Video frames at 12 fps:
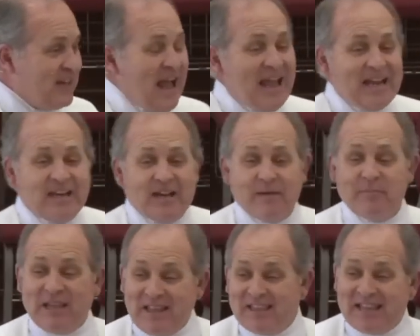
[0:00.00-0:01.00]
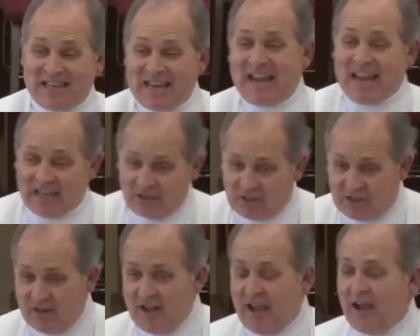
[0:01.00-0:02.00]
that I ended up in the
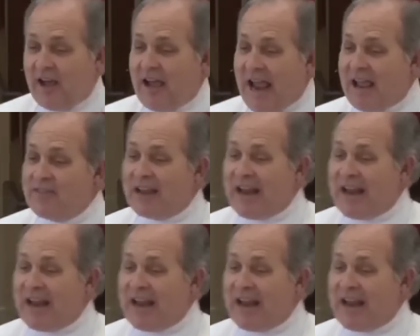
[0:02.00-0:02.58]
ditch uh, and